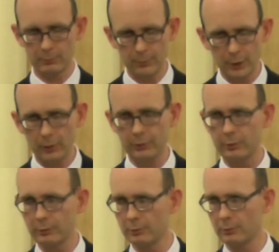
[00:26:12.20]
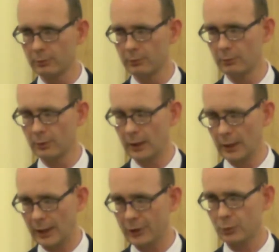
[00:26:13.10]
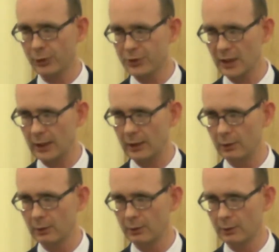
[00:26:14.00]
But, as we'll see,